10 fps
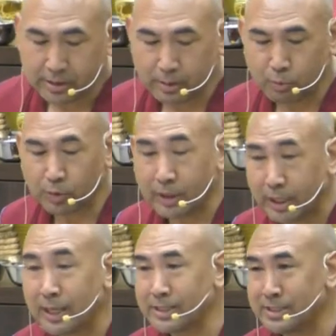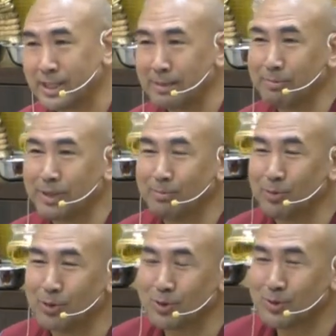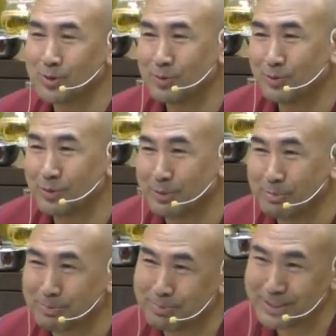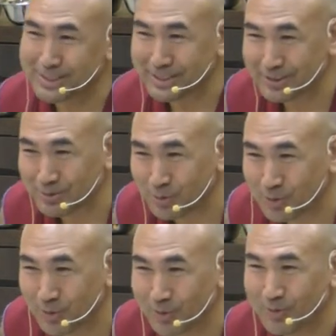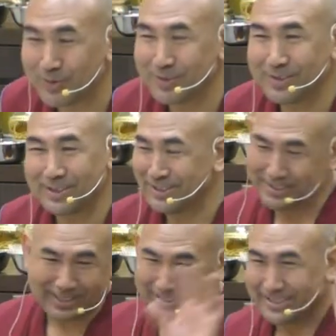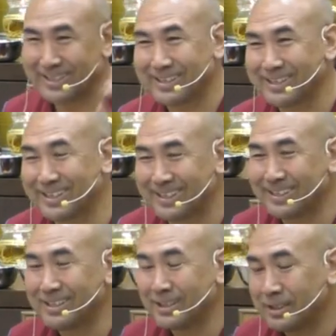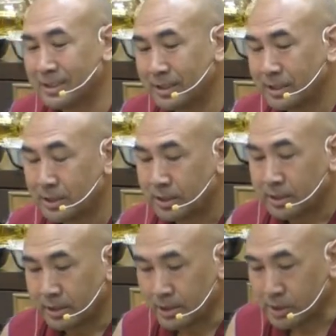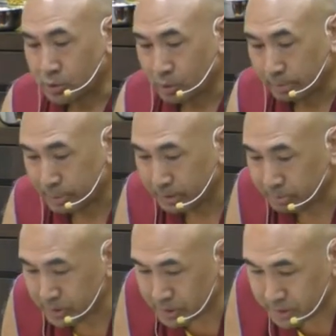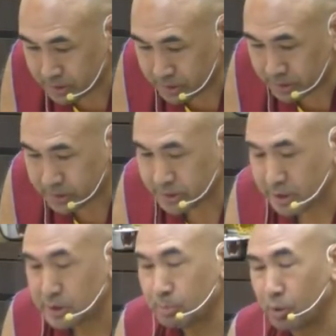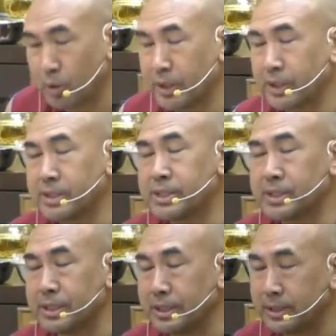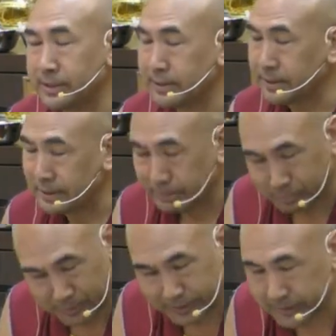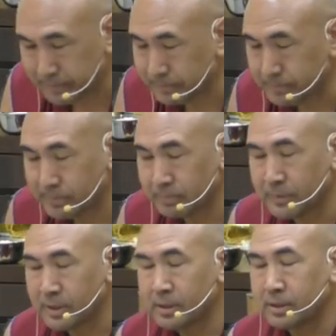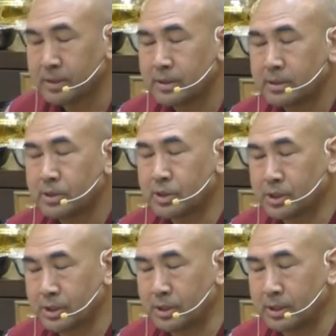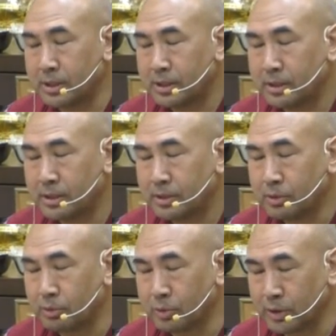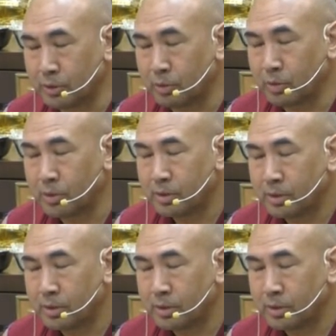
among the us, I'm the most free person to go here and there. Yes, you have been busy since morning till evening. Still, you know,